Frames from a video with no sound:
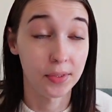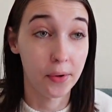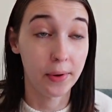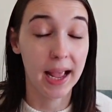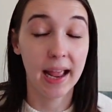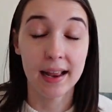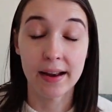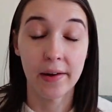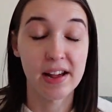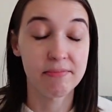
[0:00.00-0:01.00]
Okay, and
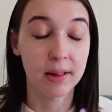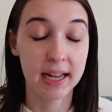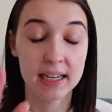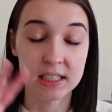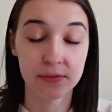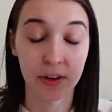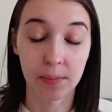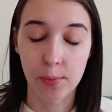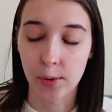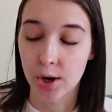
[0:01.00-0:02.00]
now I have plans for the
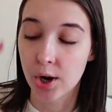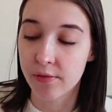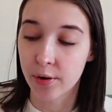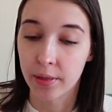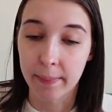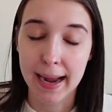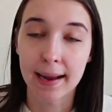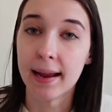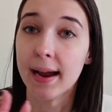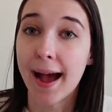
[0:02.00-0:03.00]
border, for the
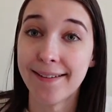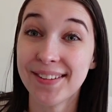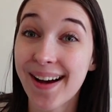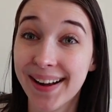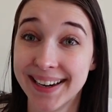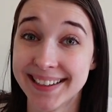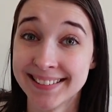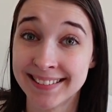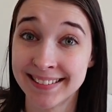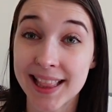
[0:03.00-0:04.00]
backing. I've got it.
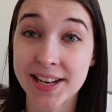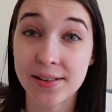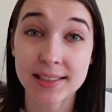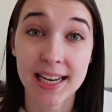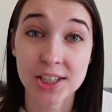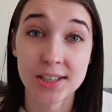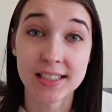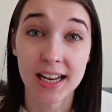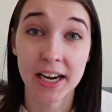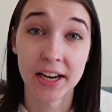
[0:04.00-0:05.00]
The new section
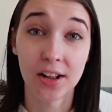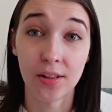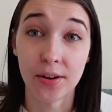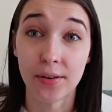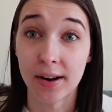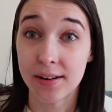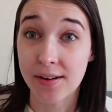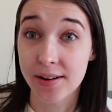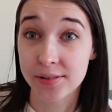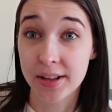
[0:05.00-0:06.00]
is going to include
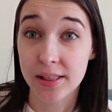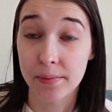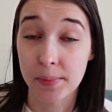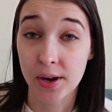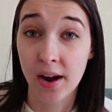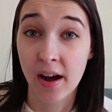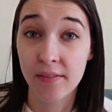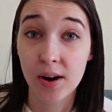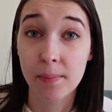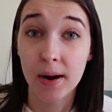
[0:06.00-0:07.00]
not only the book
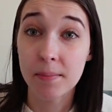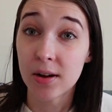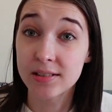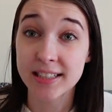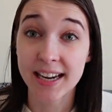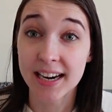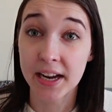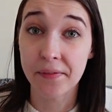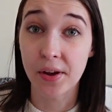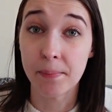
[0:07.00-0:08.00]
cover, but I'm also going to
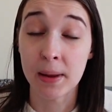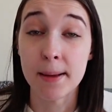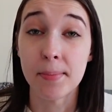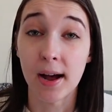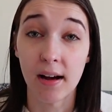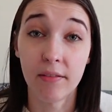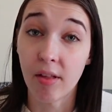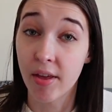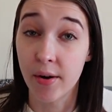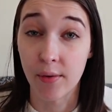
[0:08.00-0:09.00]
give you a peep
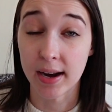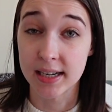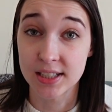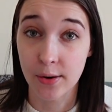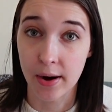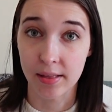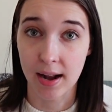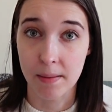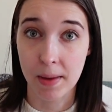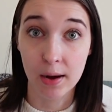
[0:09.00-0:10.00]
of the granny square that
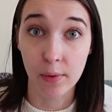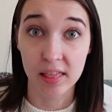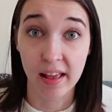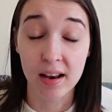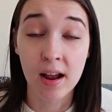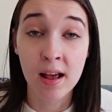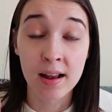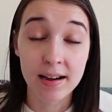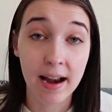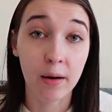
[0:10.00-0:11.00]
I made with it.
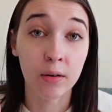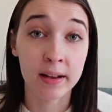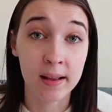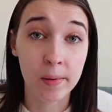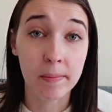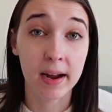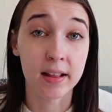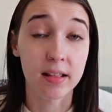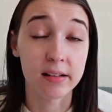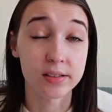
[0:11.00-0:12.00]
Now, keep in
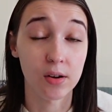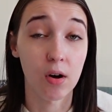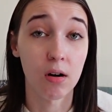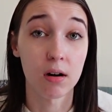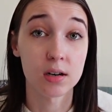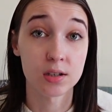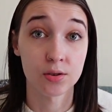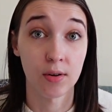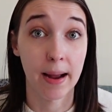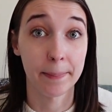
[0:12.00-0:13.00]
mind, these are
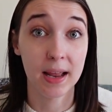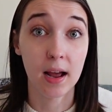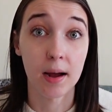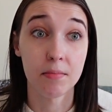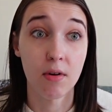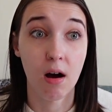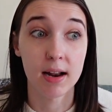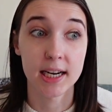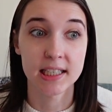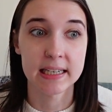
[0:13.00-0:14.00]
scrappy. I'm not
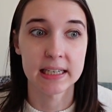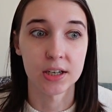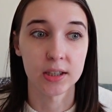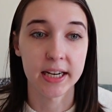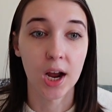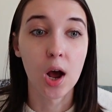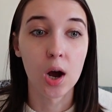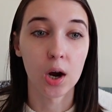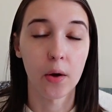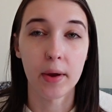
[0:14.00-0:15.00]
necessarily
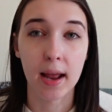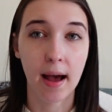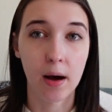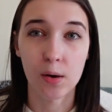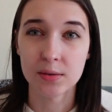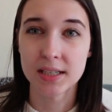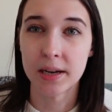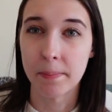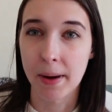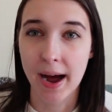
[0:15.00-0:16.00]
going out to
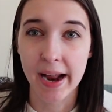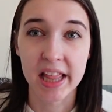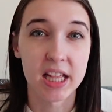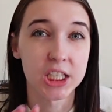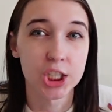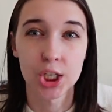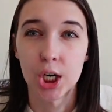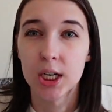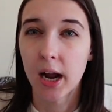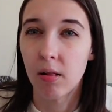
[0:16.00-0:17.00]
buy this
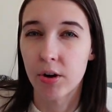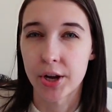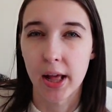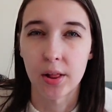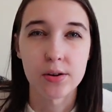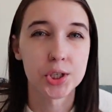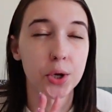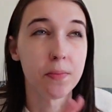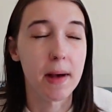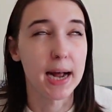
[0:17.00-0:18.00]
certain color yellow
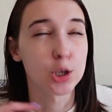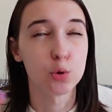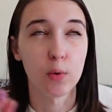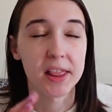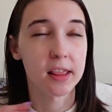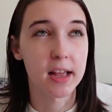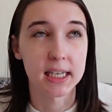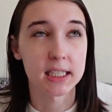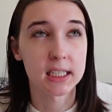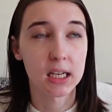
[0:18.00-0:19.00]
to match with
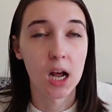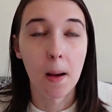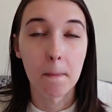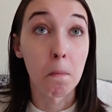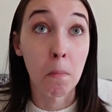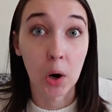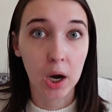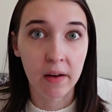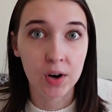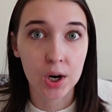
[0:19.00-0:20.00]
this book
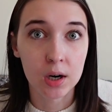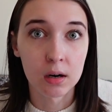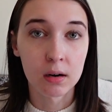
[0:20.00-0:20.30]
cover.